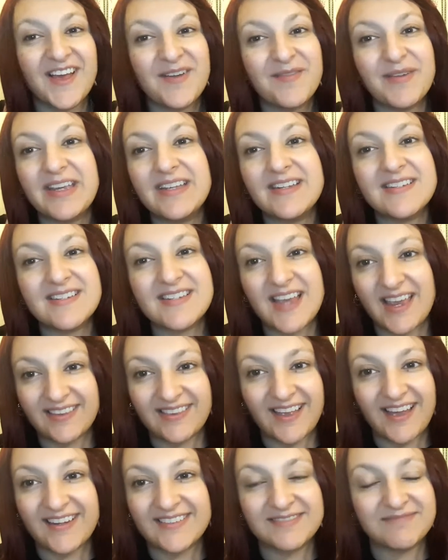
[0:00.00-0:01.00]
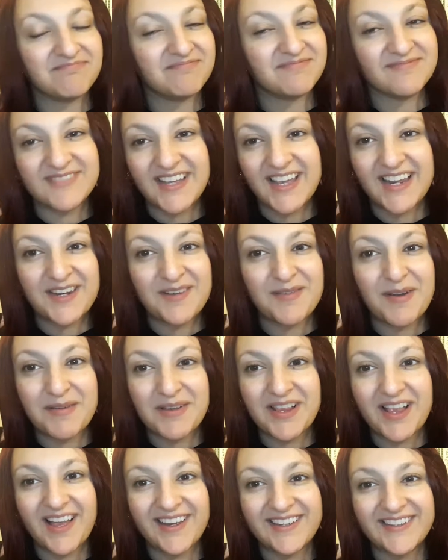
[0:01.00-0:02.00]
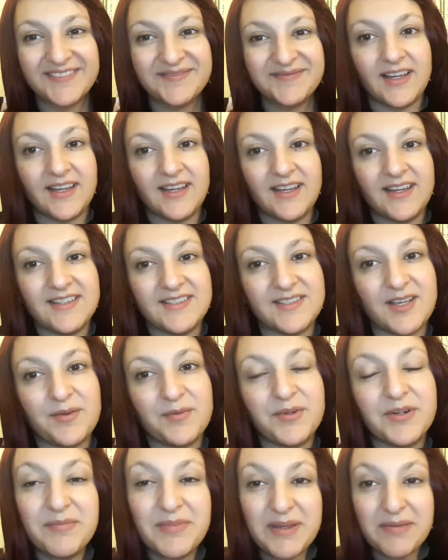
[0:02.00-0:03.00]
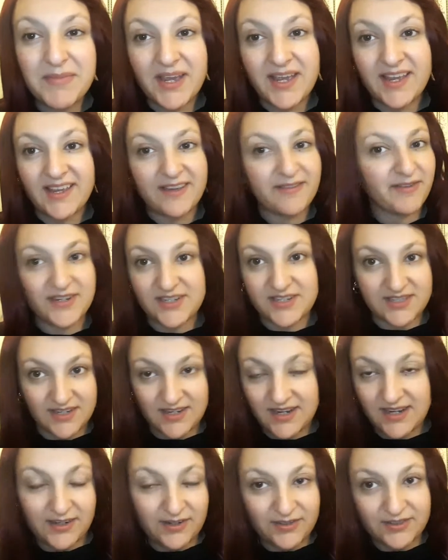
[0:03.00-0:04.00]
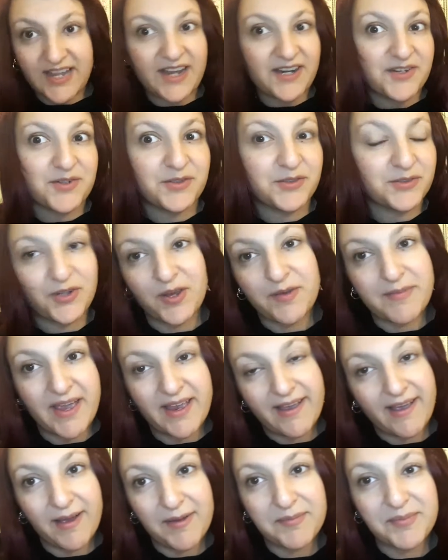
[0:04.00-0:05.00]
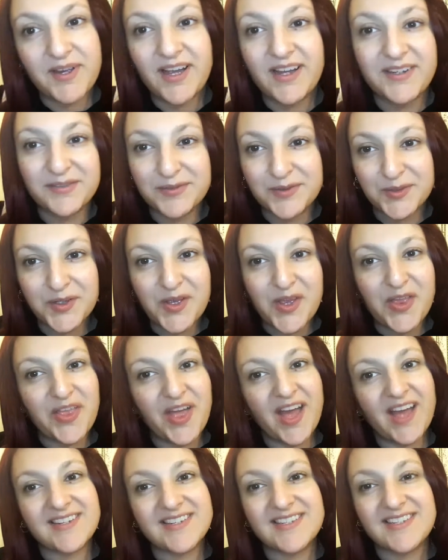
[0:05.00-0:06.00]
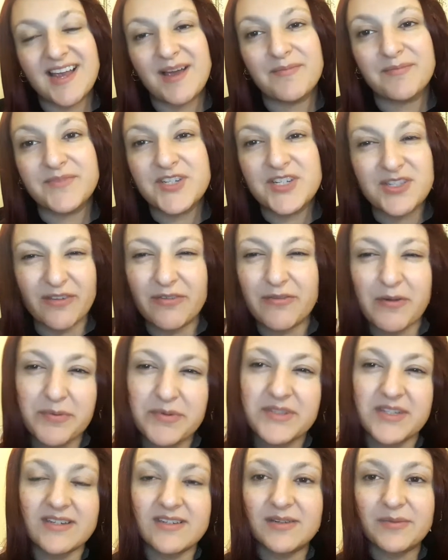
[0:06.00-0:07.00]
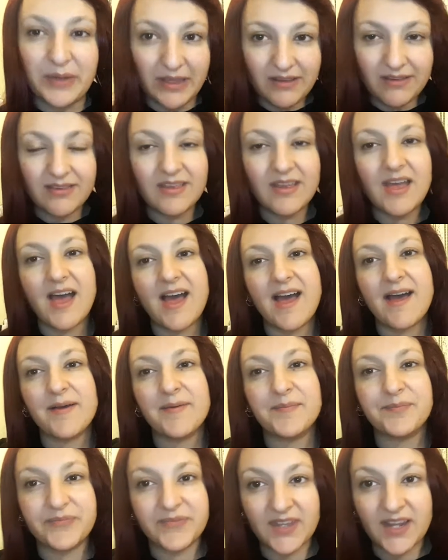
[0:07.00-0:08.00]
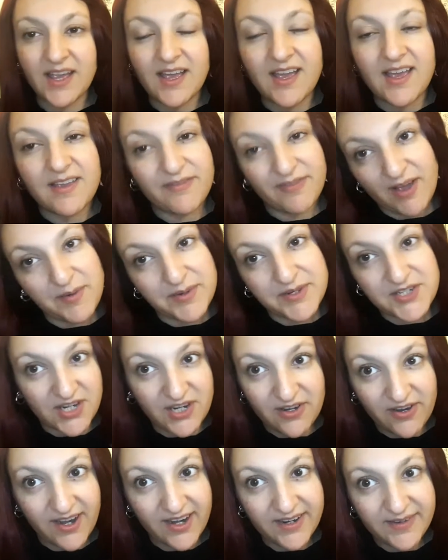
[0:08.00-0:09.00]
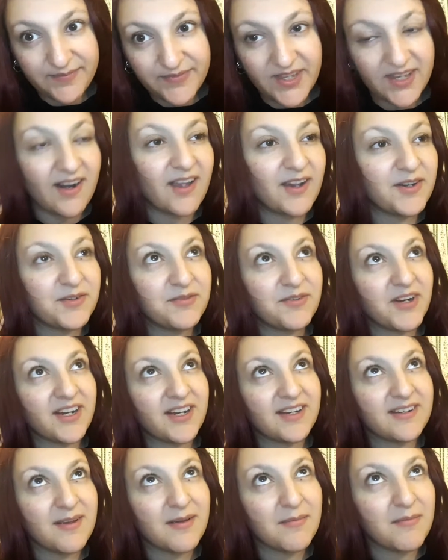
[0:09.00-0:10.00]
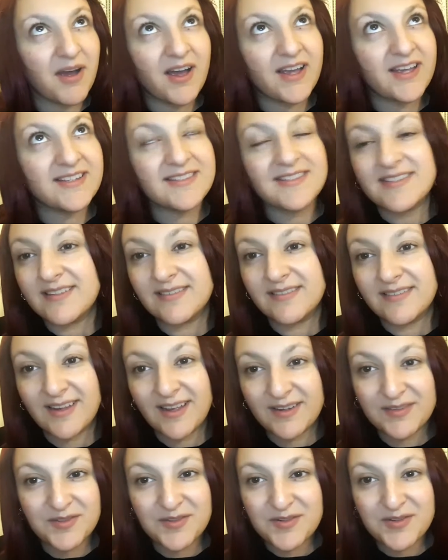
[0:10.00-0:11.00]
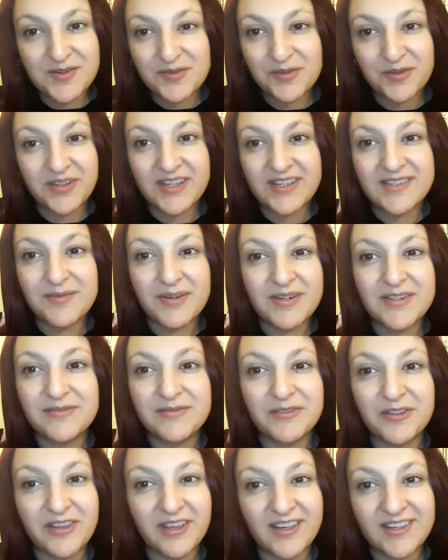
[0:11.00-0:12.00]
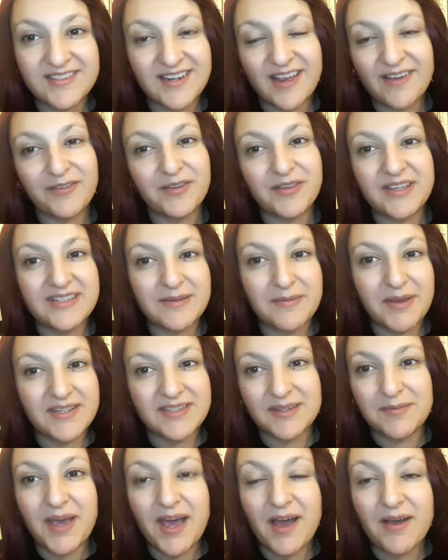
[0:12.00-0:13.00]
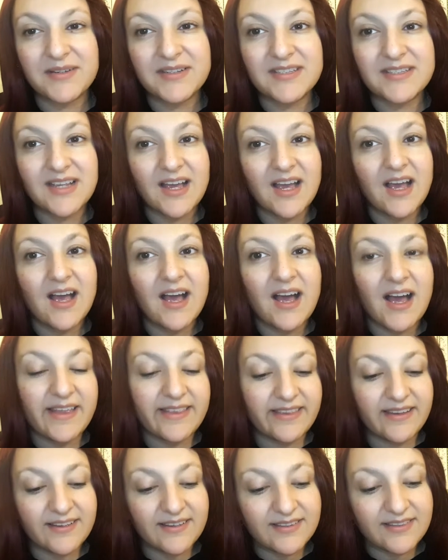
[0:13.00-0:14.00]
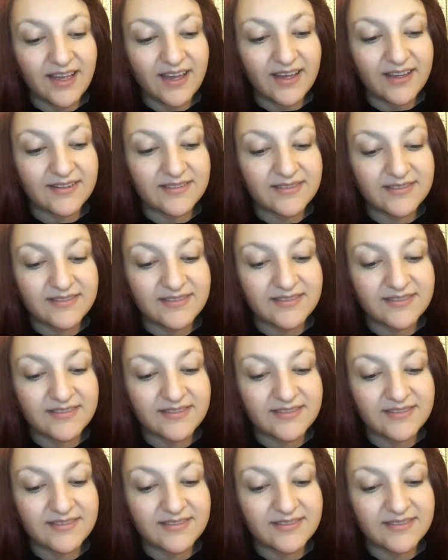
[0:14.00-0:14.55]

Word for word: we can take that anywhere we like. So it wouldn't be me if I just did a little natural, no makeup kind of look that um, she's often represented with. Um, if I were Jean Grey and I could read minds and, and do all these wonderful things and have all these amazing powers, I think that